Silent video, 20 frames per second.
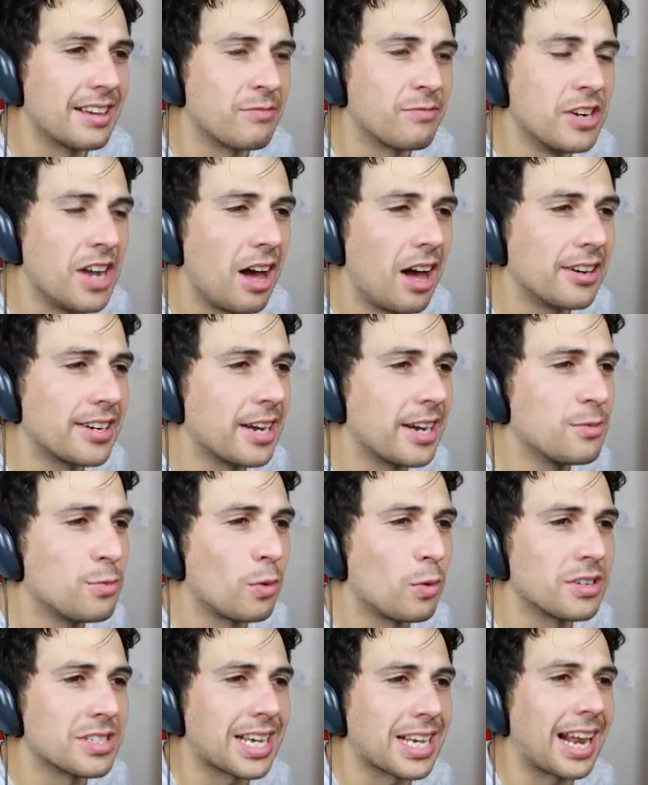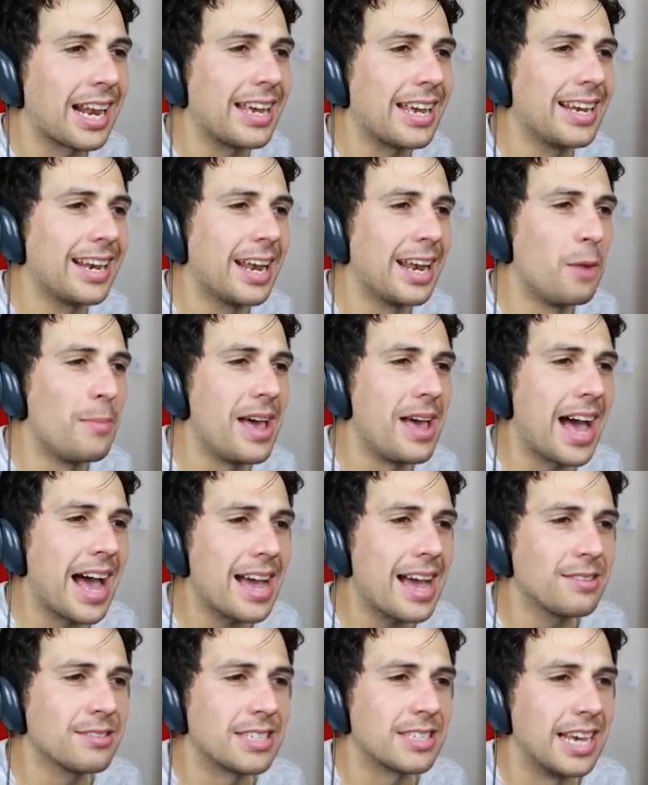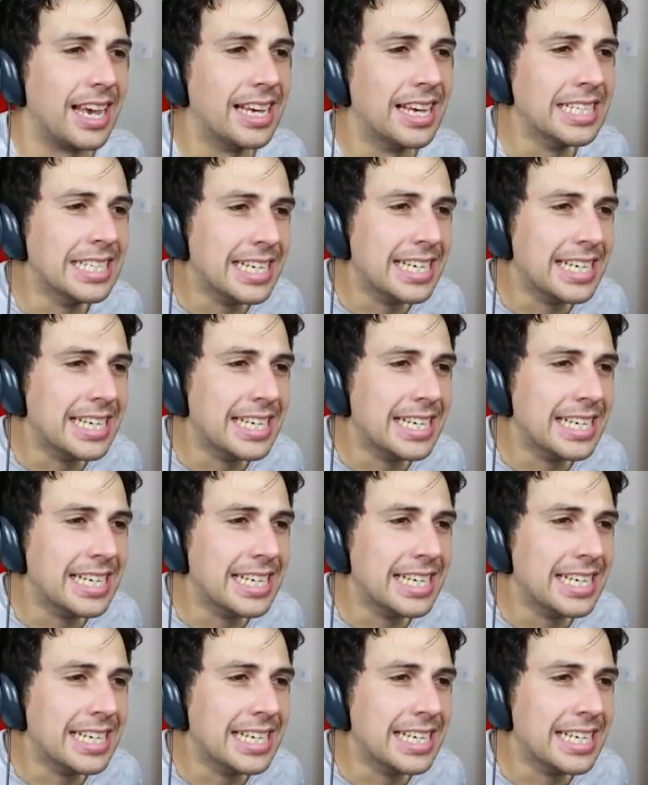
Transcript: Ronaldo wants to clean a little bit of house here.